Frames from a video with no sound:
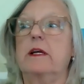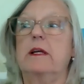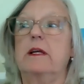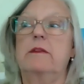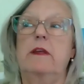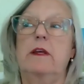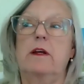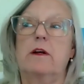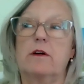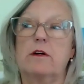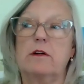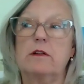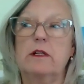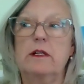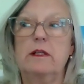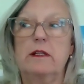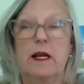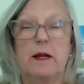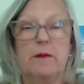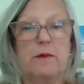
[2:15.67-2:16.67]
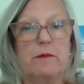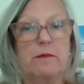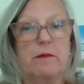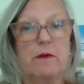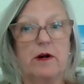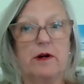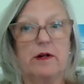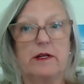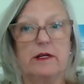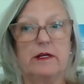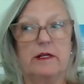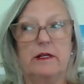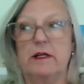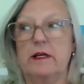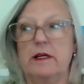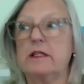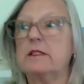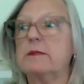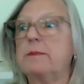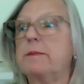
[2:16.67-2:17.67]
in the early labor market
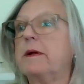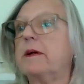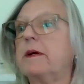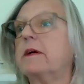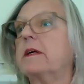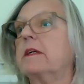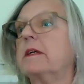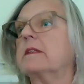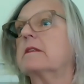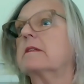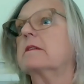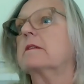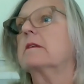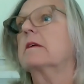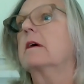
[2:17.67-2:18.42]
experience